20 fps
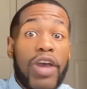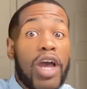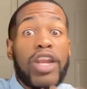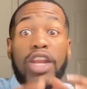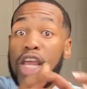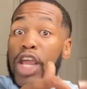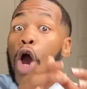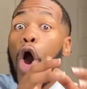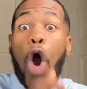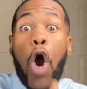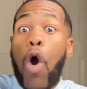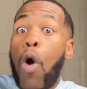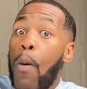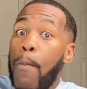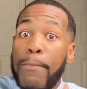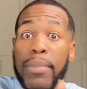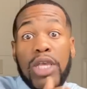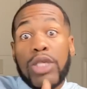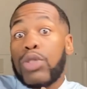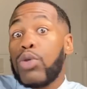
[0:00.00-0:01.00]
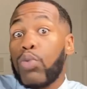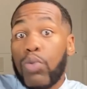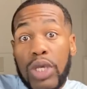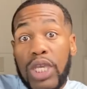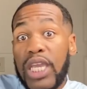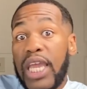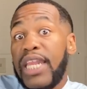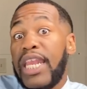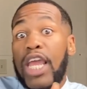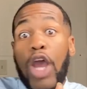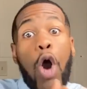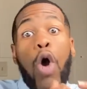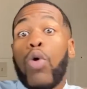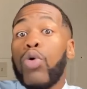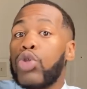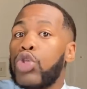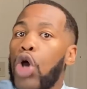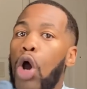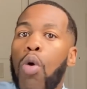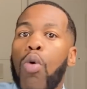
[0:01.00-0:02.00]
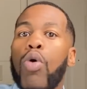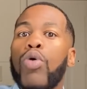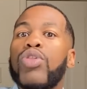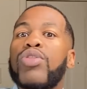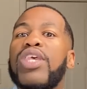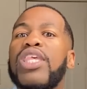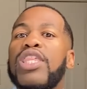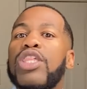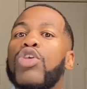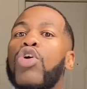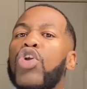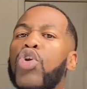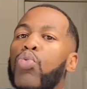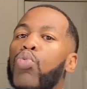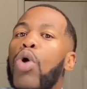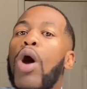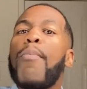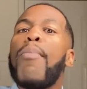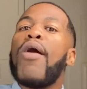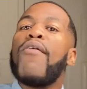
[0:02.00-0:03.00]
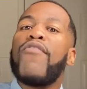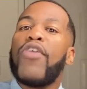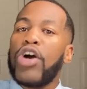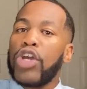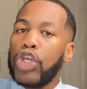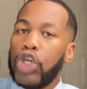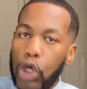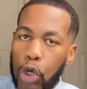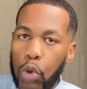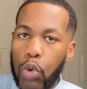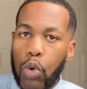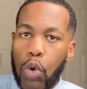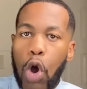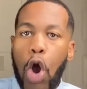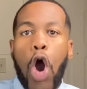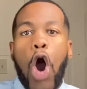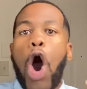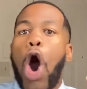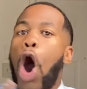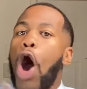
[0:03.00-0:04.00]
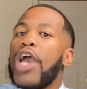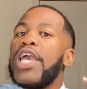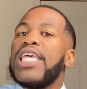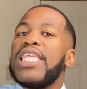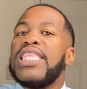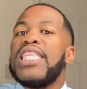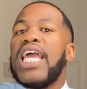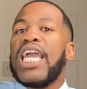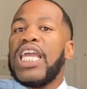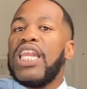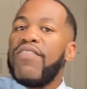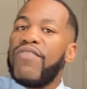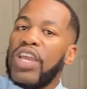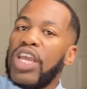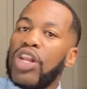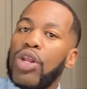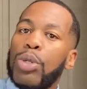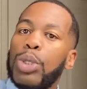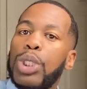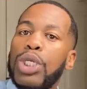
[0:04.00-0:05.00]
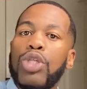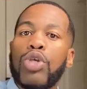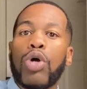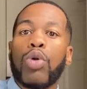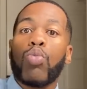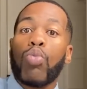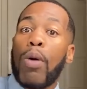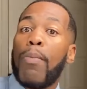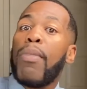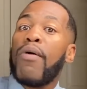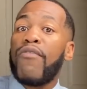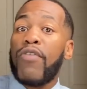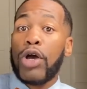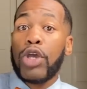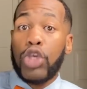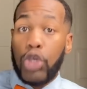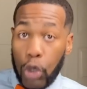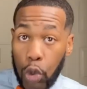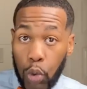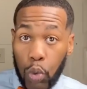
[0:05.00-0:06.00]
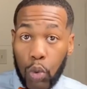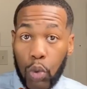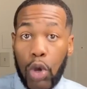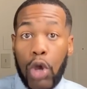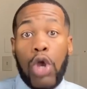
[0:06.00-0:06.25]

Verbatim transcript: and their own misery and their own sorrows because it's gonna rub off on you. All his negative energy is gonna rub off on you.